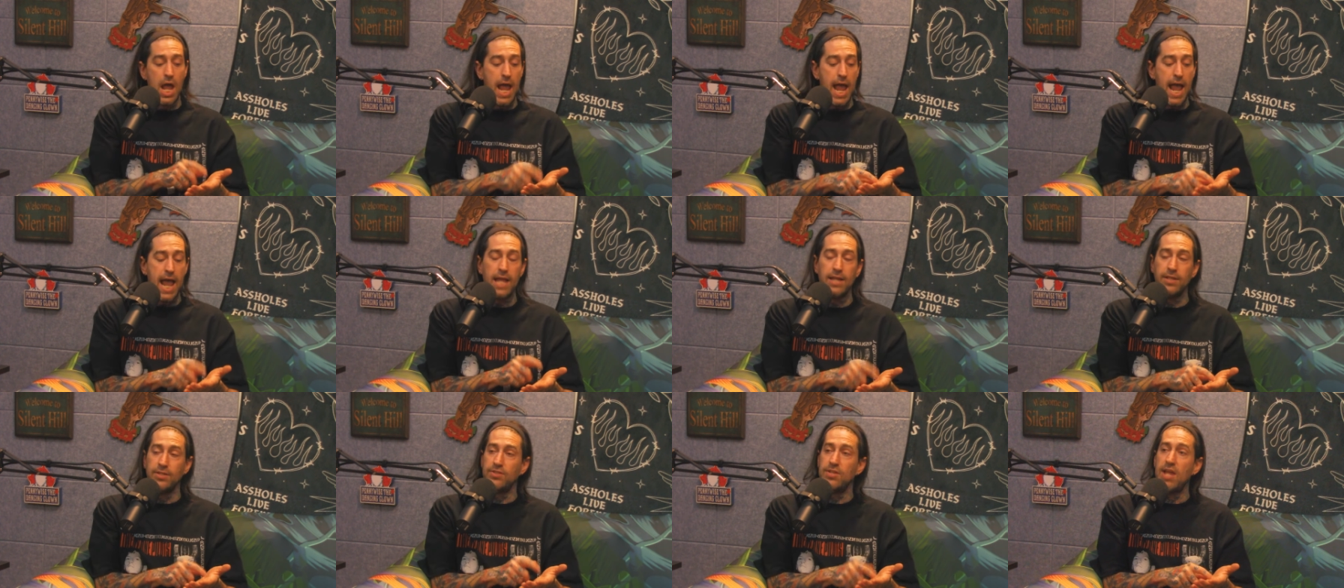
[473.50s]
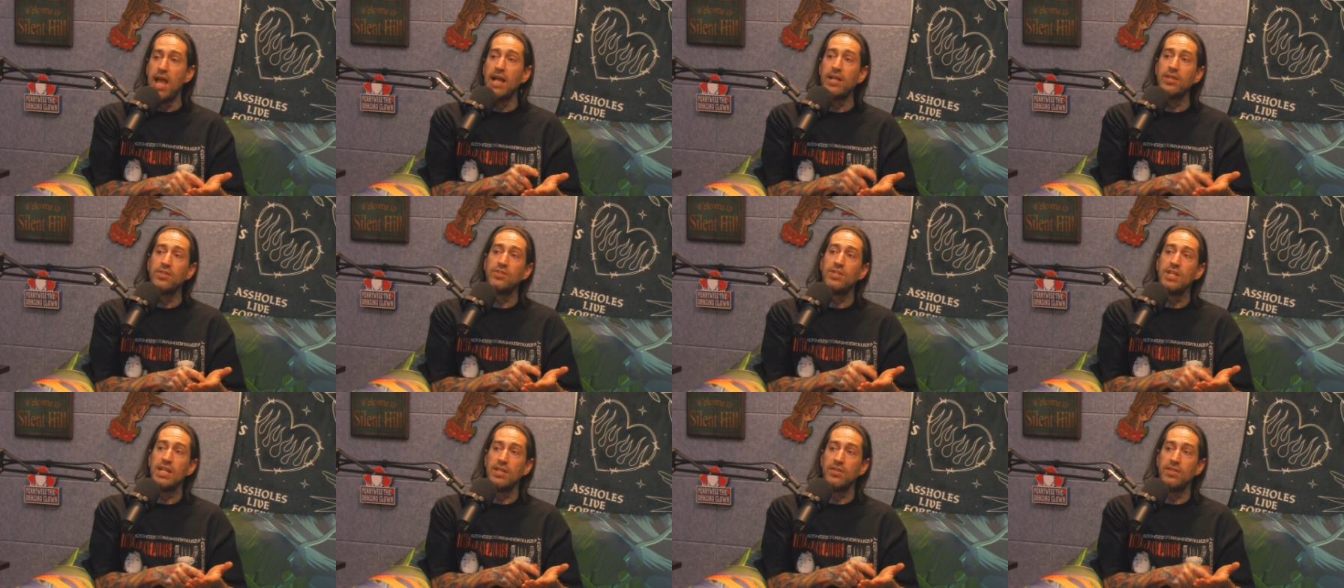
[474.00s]
right and
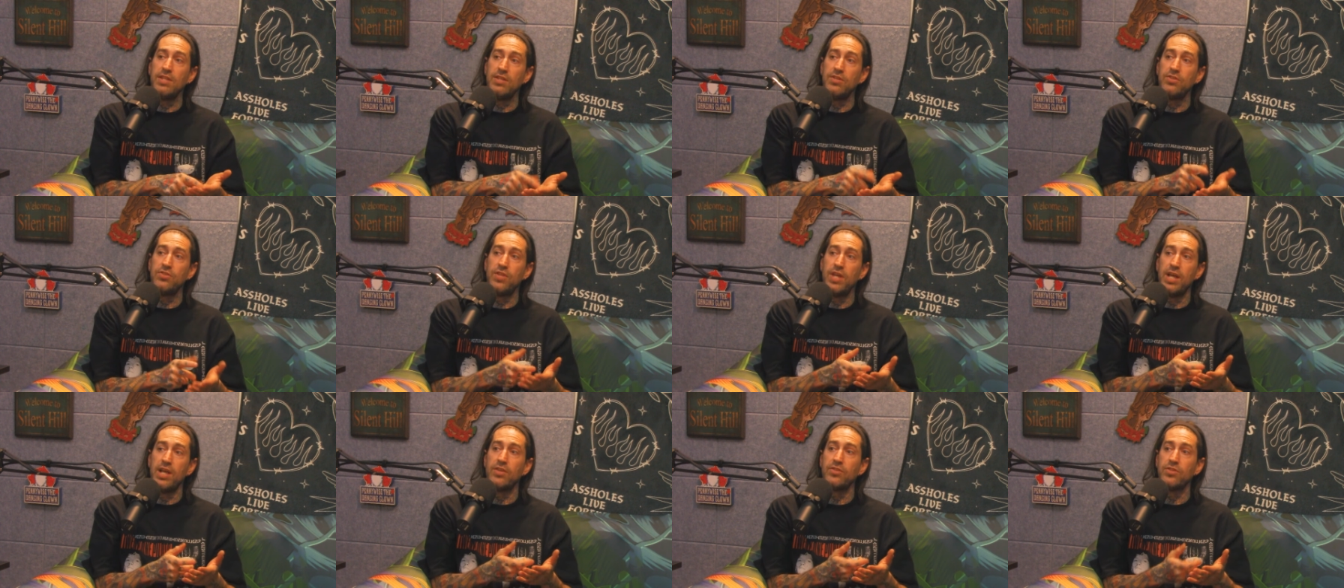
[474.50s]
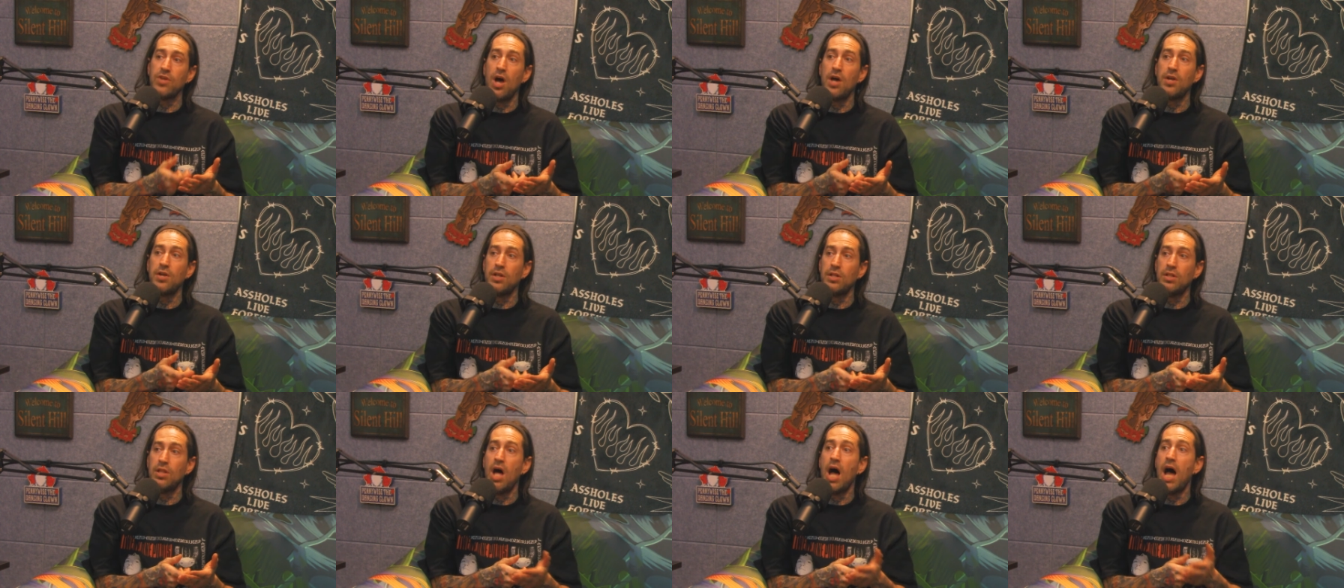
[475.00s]
texting these things
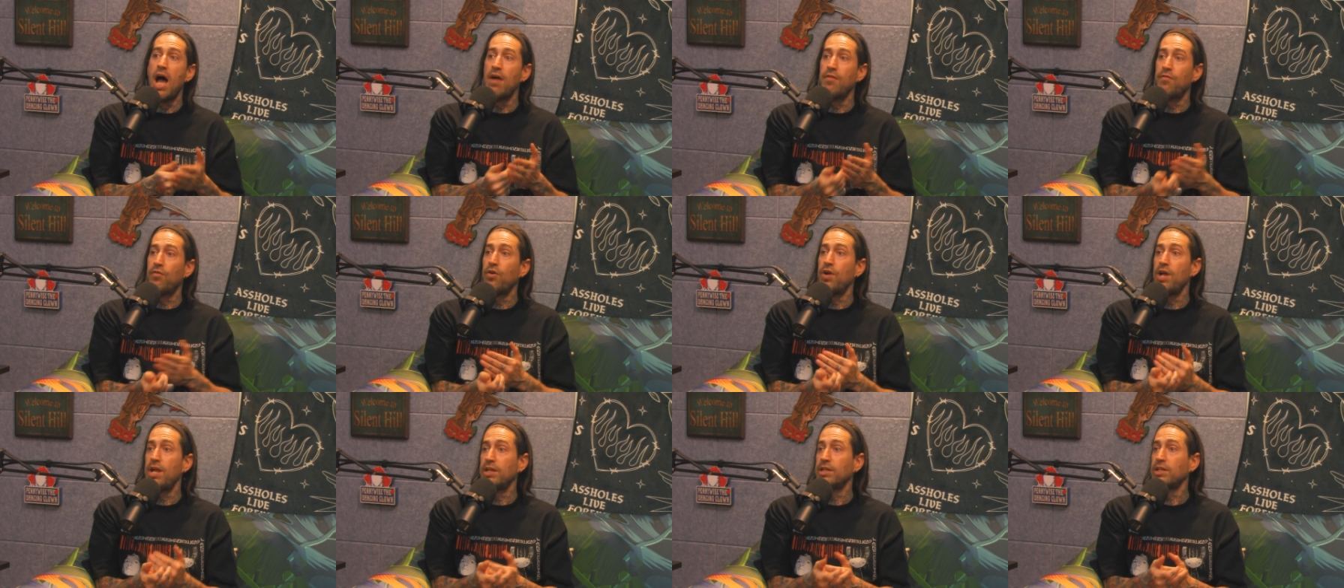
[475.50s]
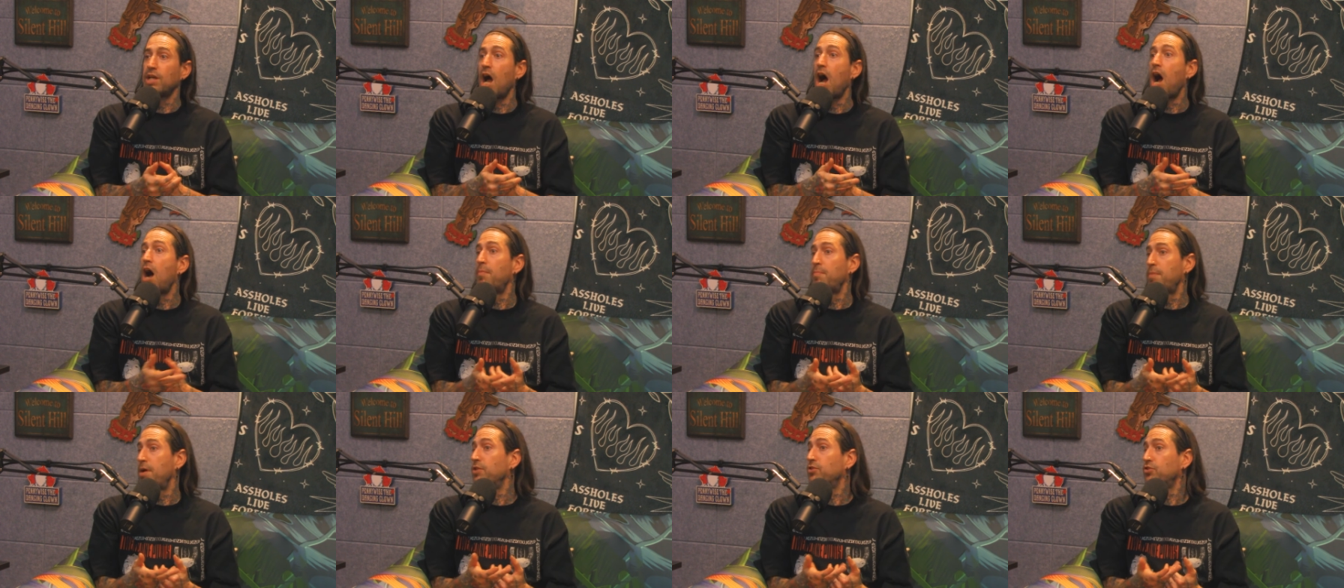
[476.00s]
on a live or in
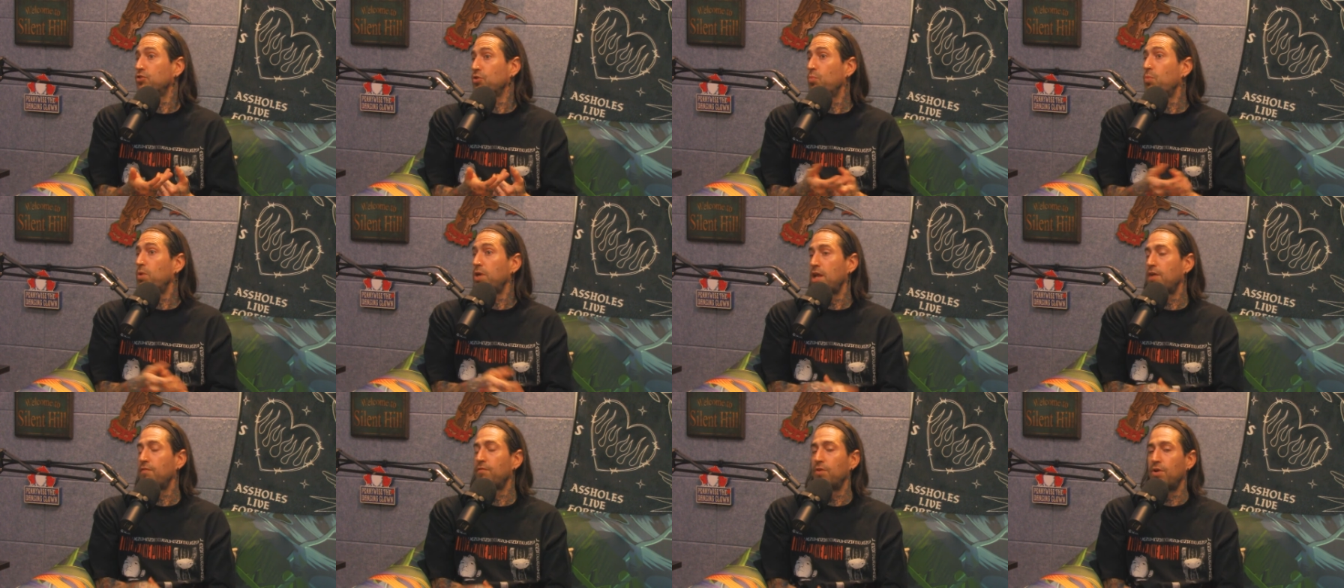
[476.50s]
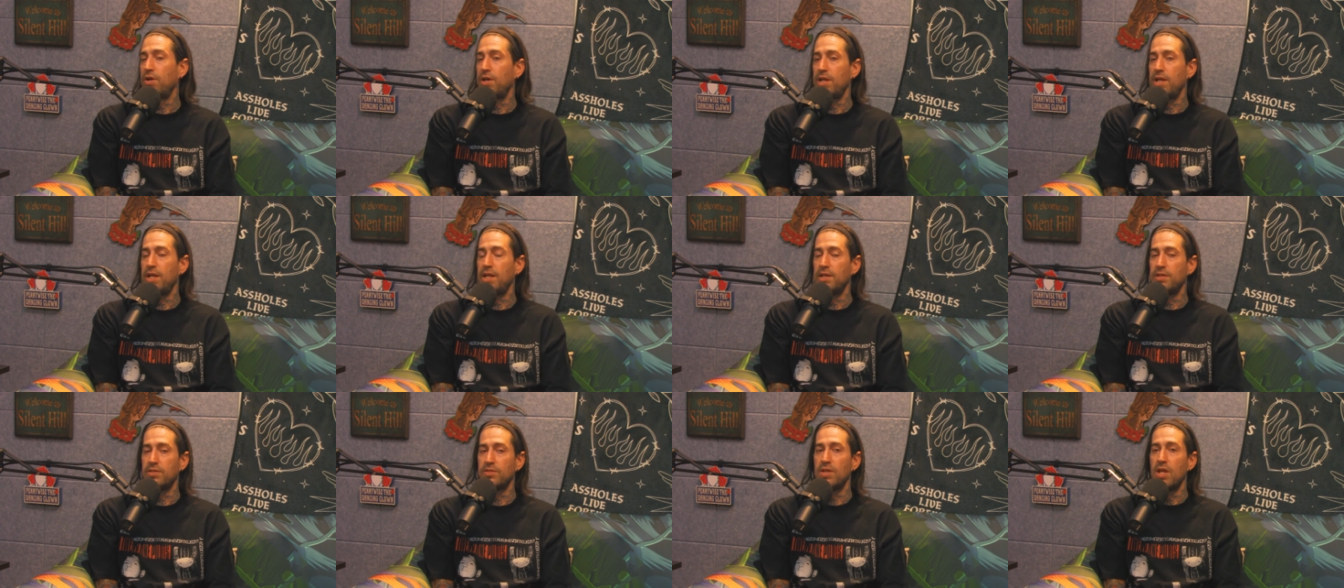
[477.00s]
comments or whatever mm -hmm. it
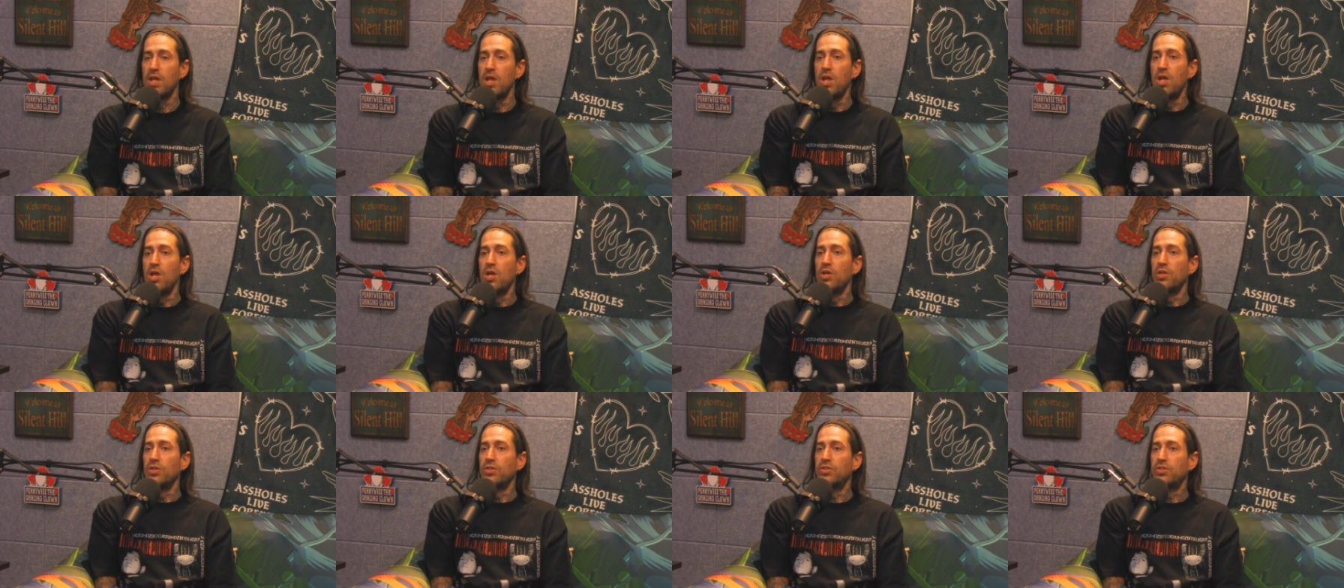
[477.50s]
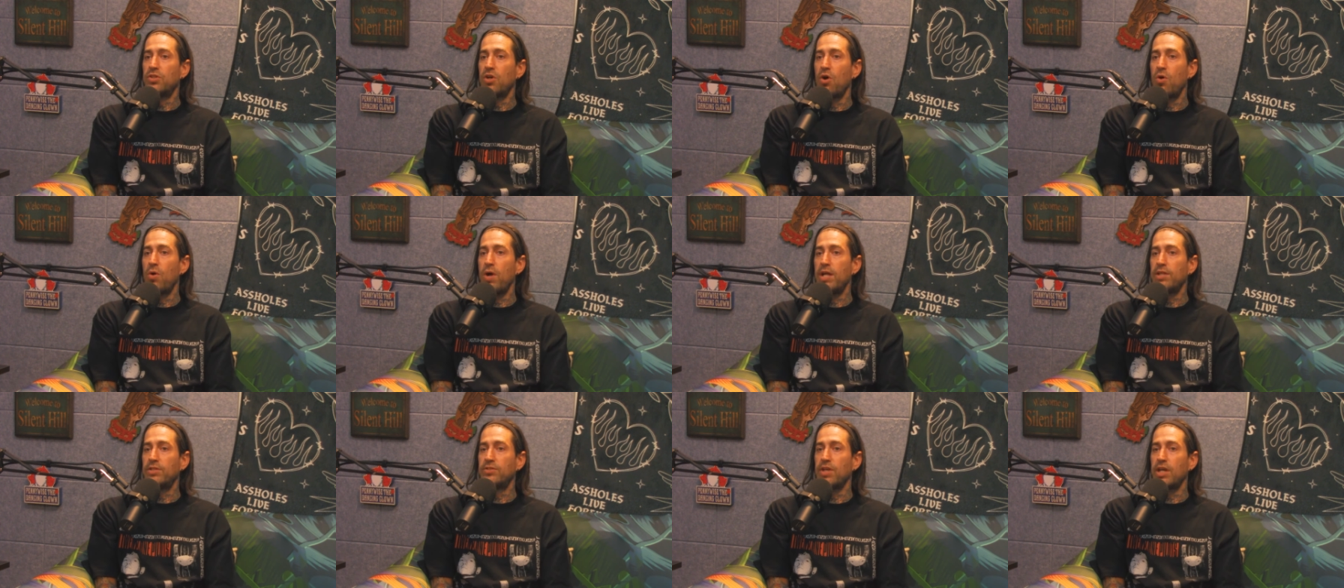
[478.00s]
mm-hmm. is
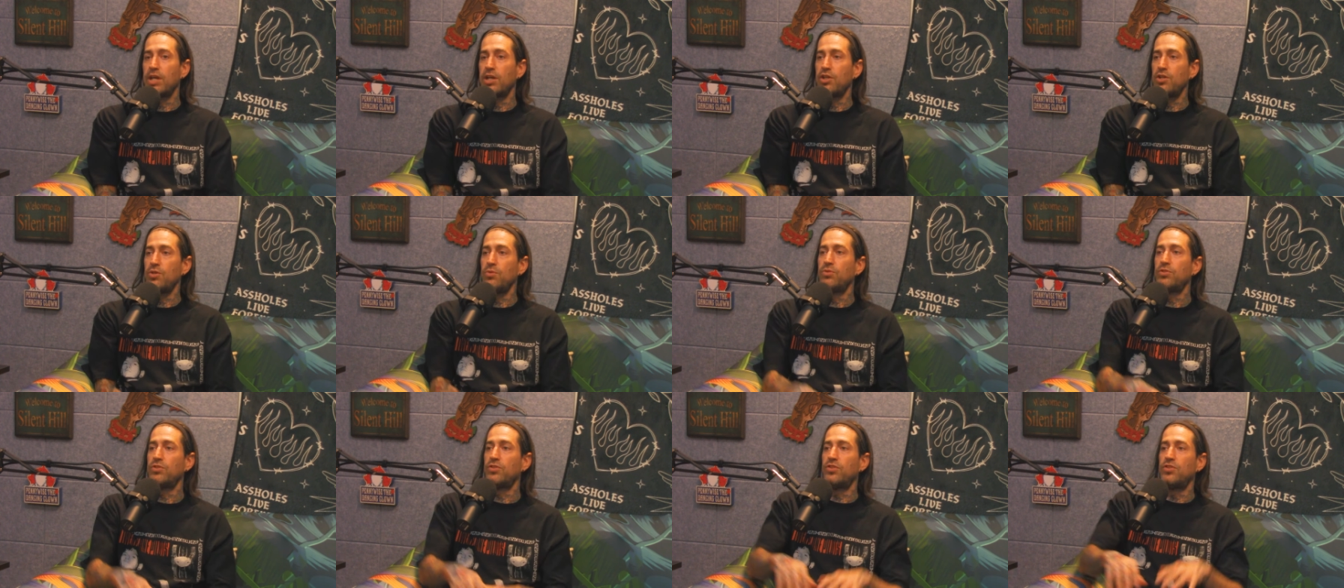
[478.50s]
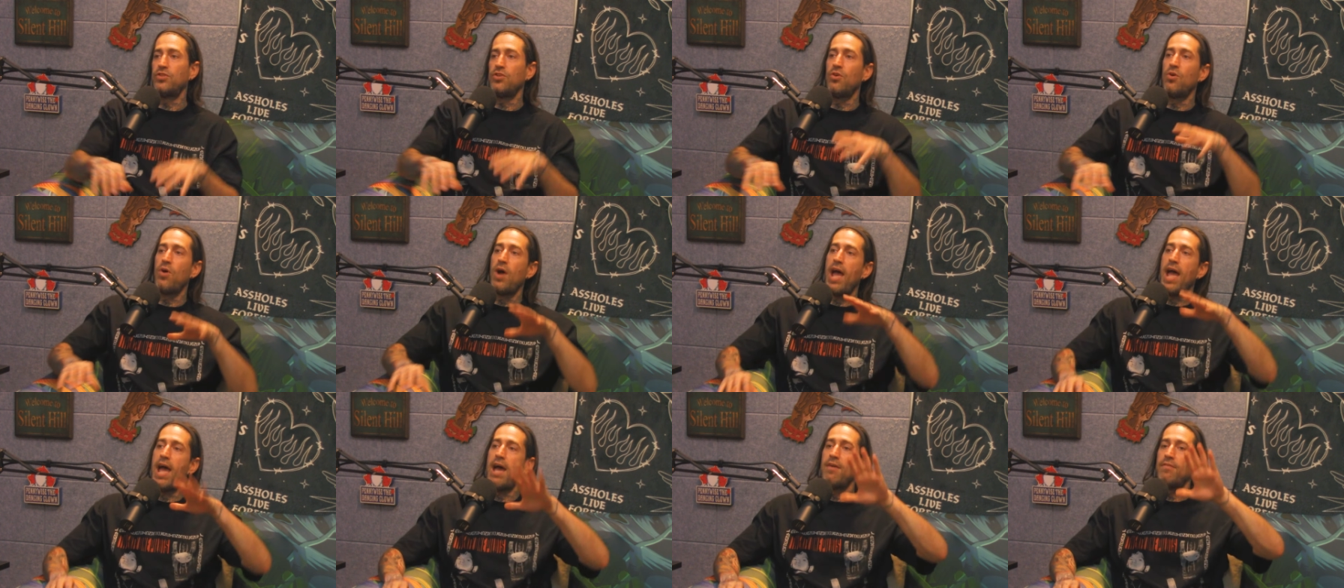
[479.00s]
so it's like you
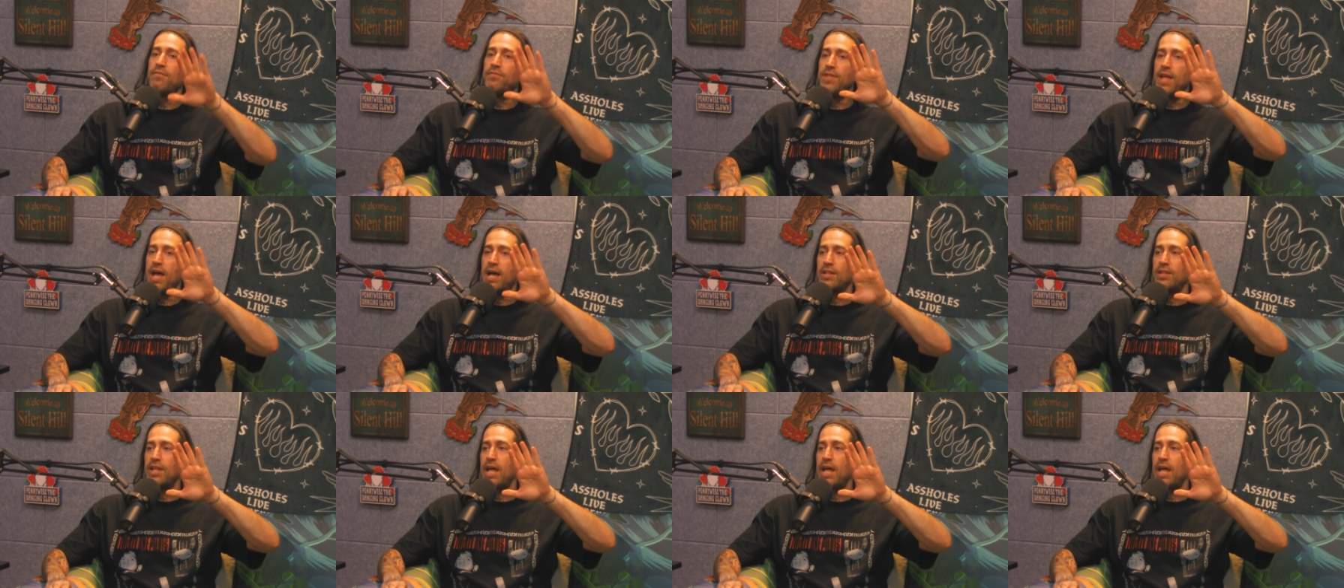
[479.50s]
still have that